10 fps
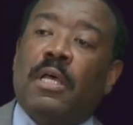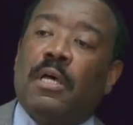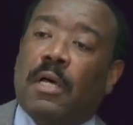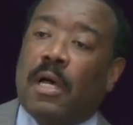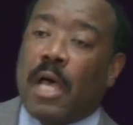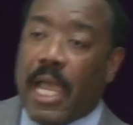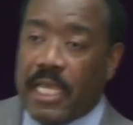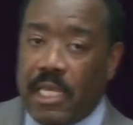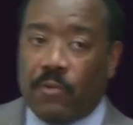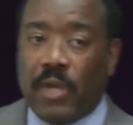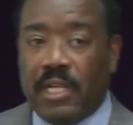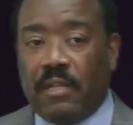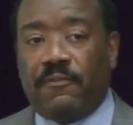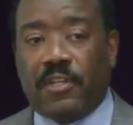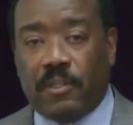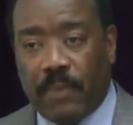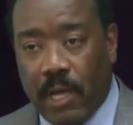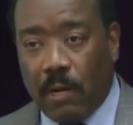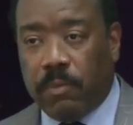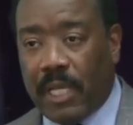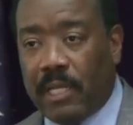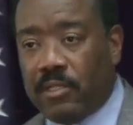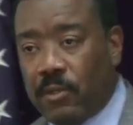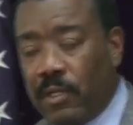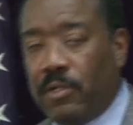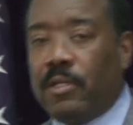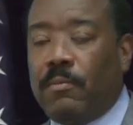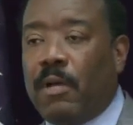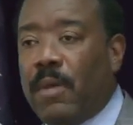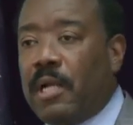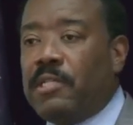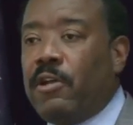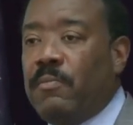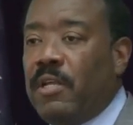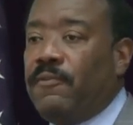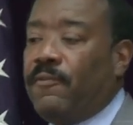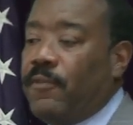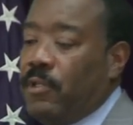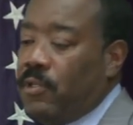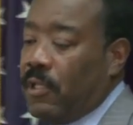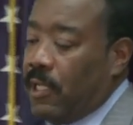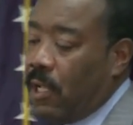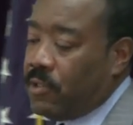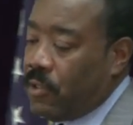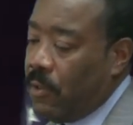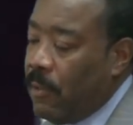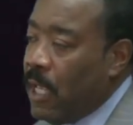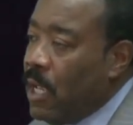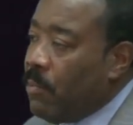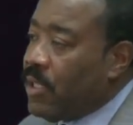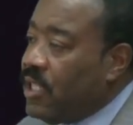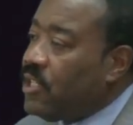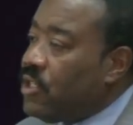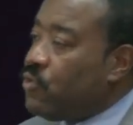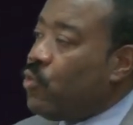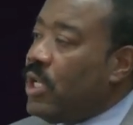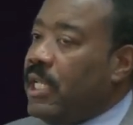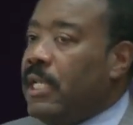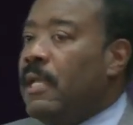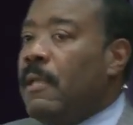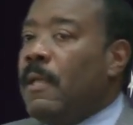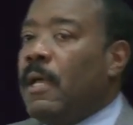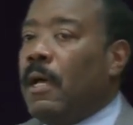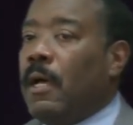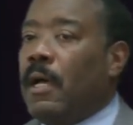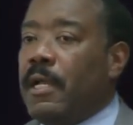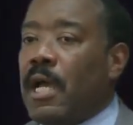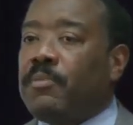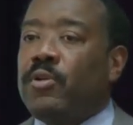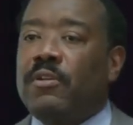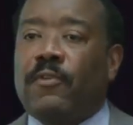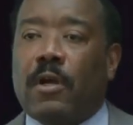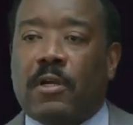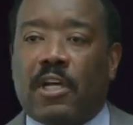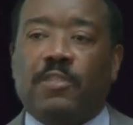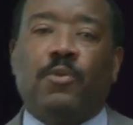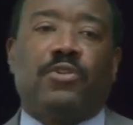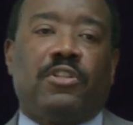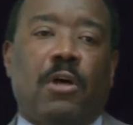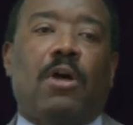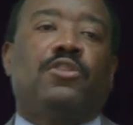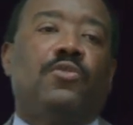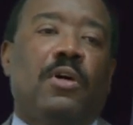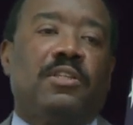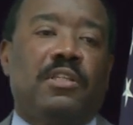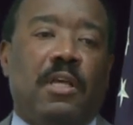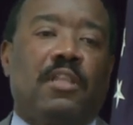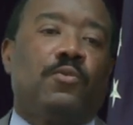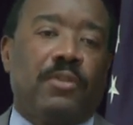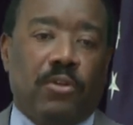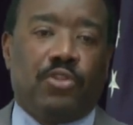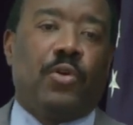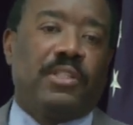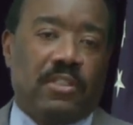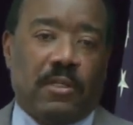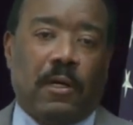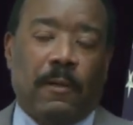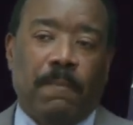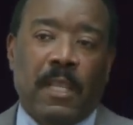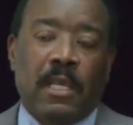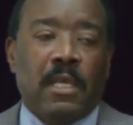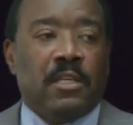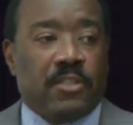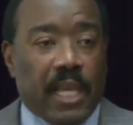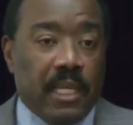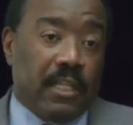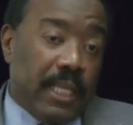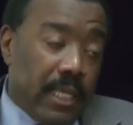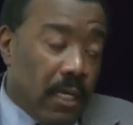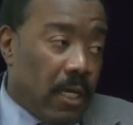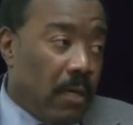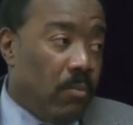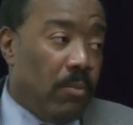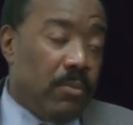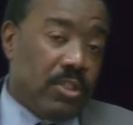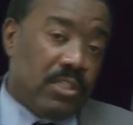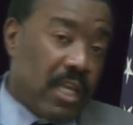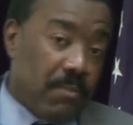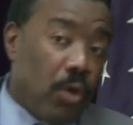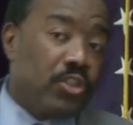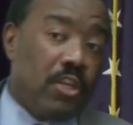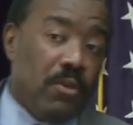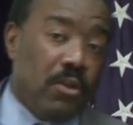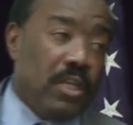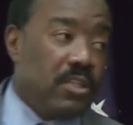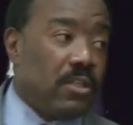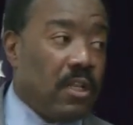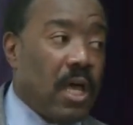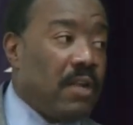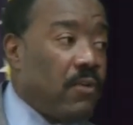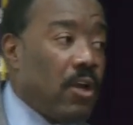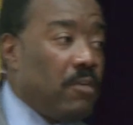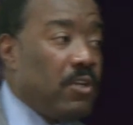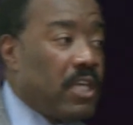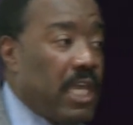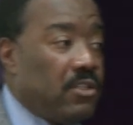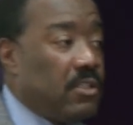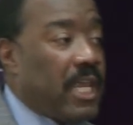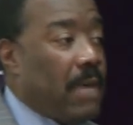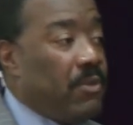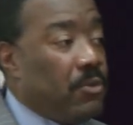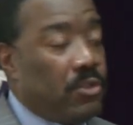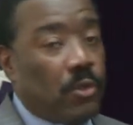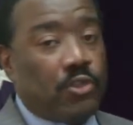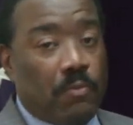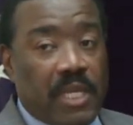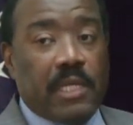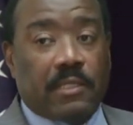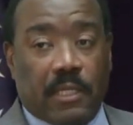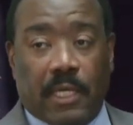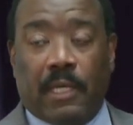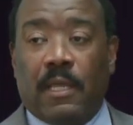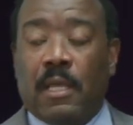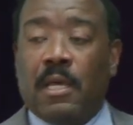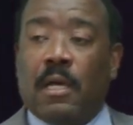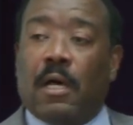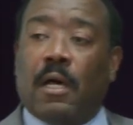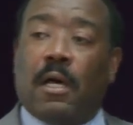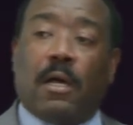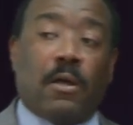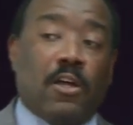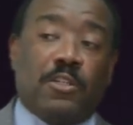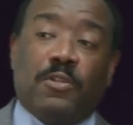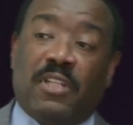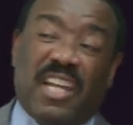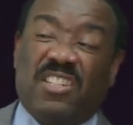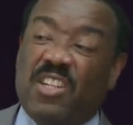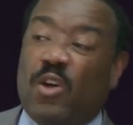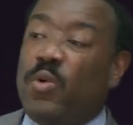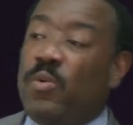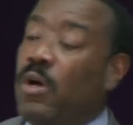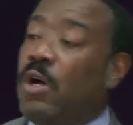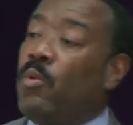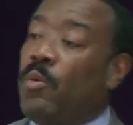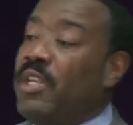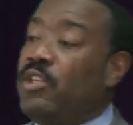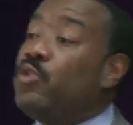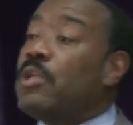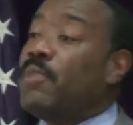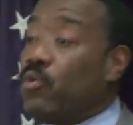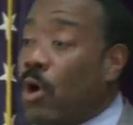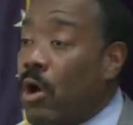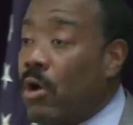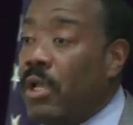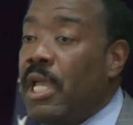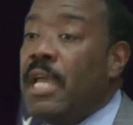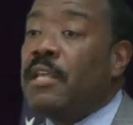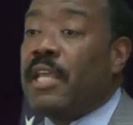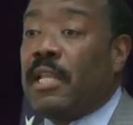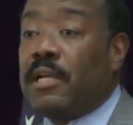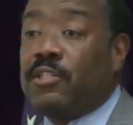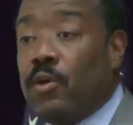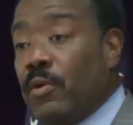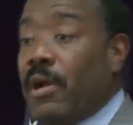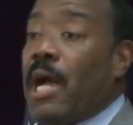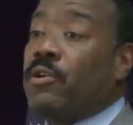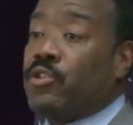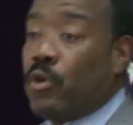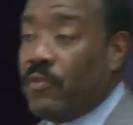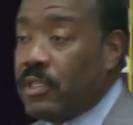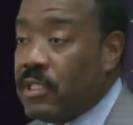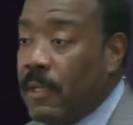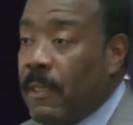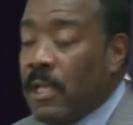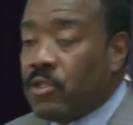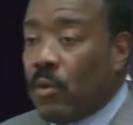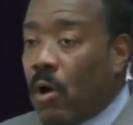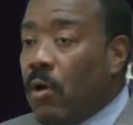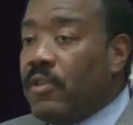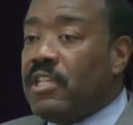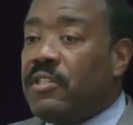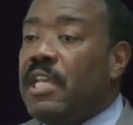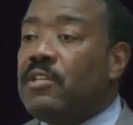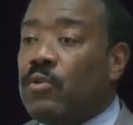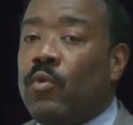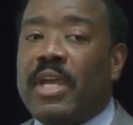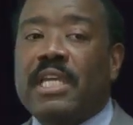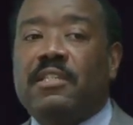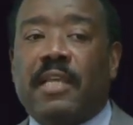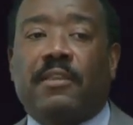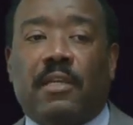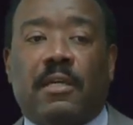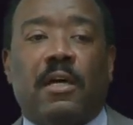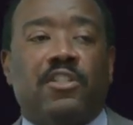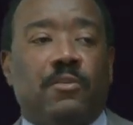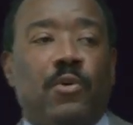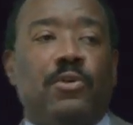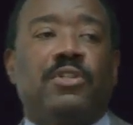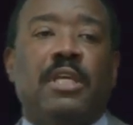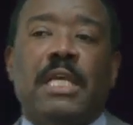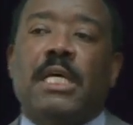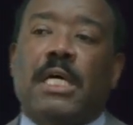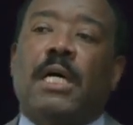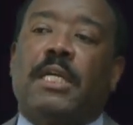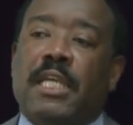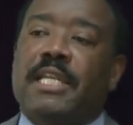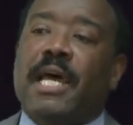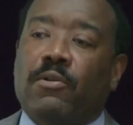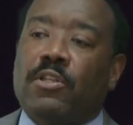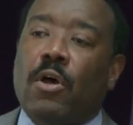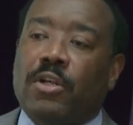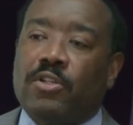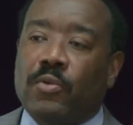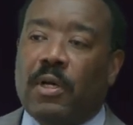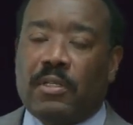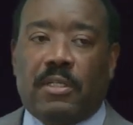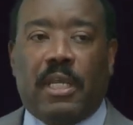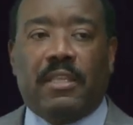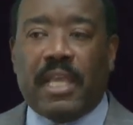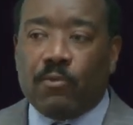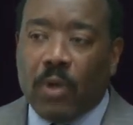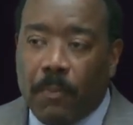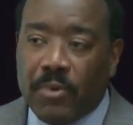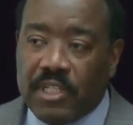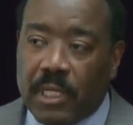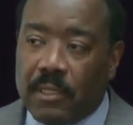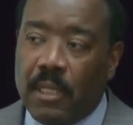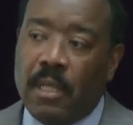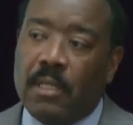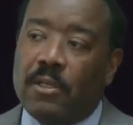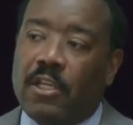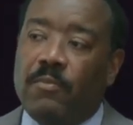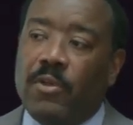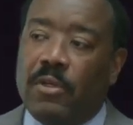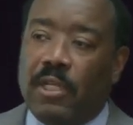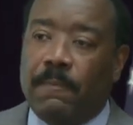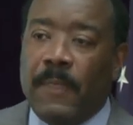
Uh, high heat rate inefficient power plants. So there's a, a, monetary benefit for the utility also. But this is really uh, an opportunity for our customers to talk to us and tell us what their choices are. Secondly, um, just like most communities, a lot of our communications happen through social media today. Uh, our customers let us know uh, when we do something wrong. They let us know when they're out of service. So all these things are ways that the customers uh, can now talk to us, and they represent the community.